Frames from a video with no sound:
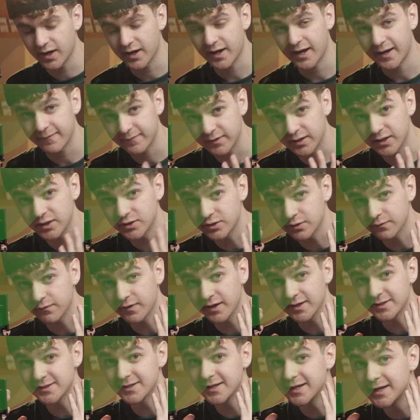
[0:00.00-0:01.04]
of have to get your
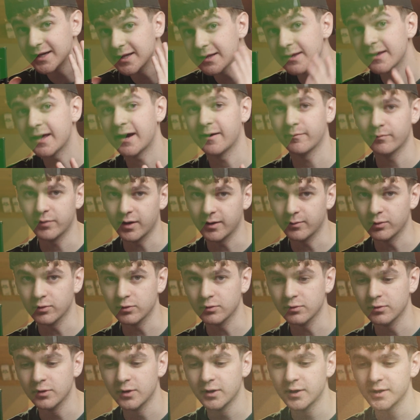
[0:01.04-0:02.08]
face in that
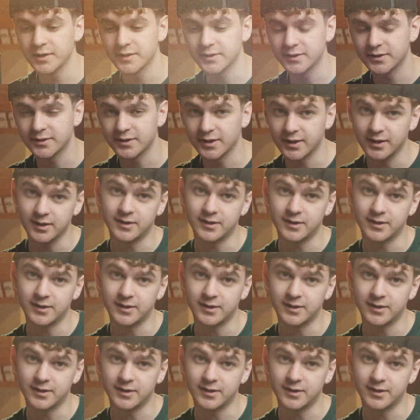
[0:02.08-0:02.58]
bubble to get